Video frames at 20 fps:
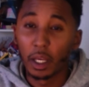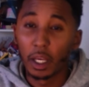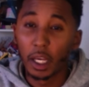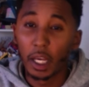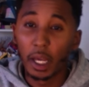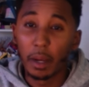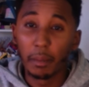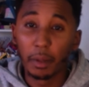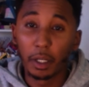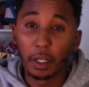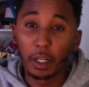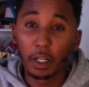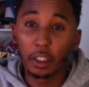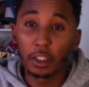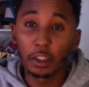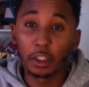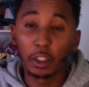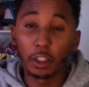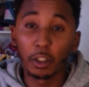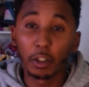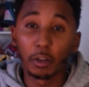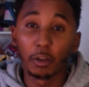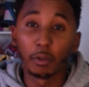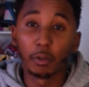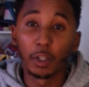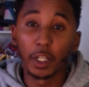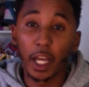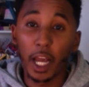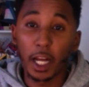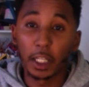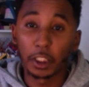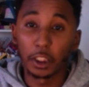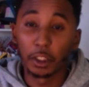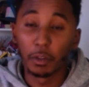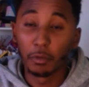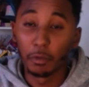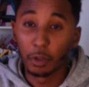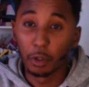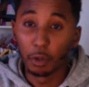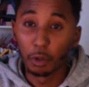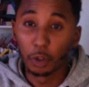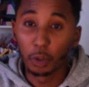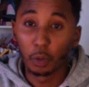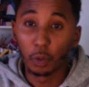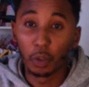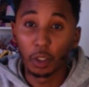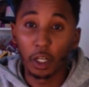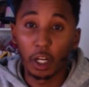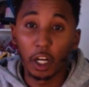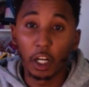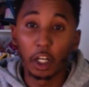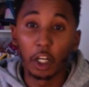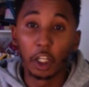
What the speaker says: And because their reactions and views were not